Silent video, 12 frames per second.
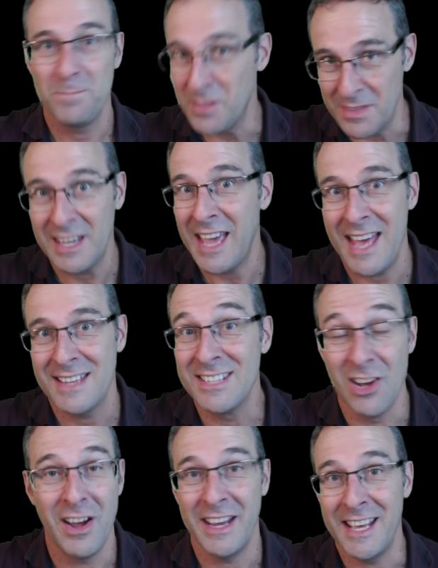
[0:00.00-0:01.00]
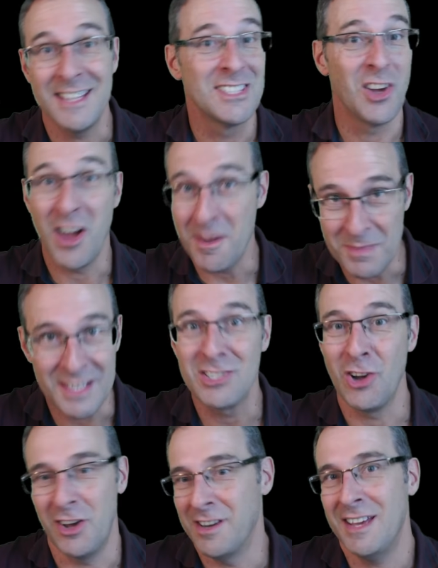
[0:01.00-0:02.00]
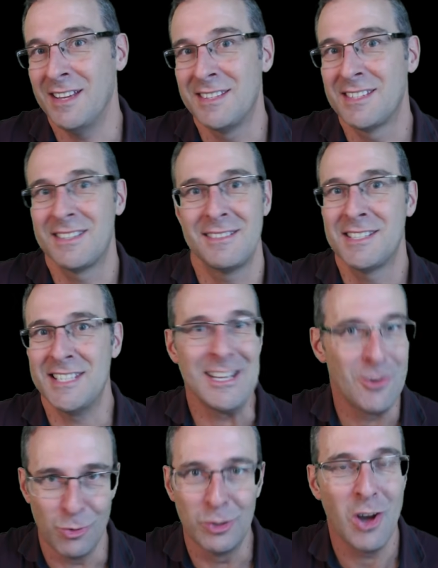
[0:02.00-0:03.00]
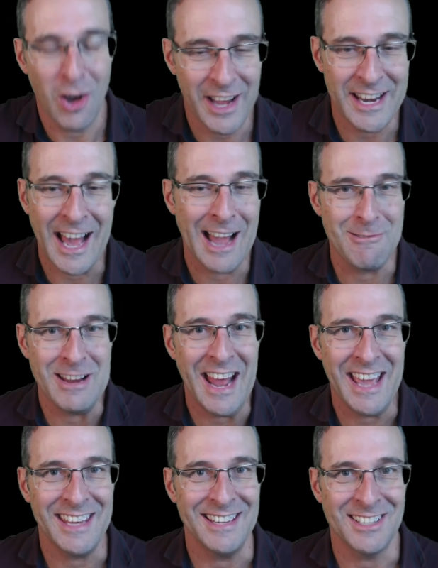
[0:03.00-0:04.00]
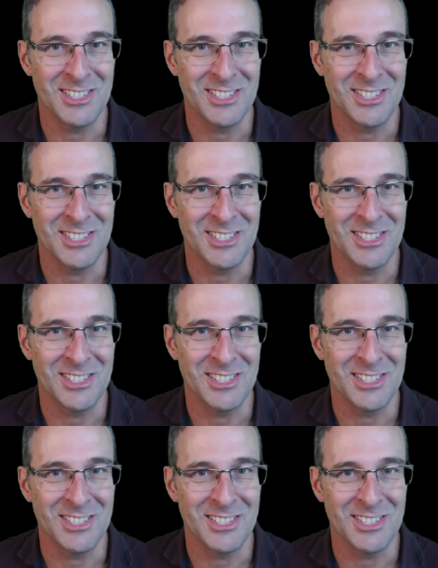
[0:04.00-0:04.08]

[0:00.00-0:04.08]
the Cas9 enzyme that's got its single guide RNA in it.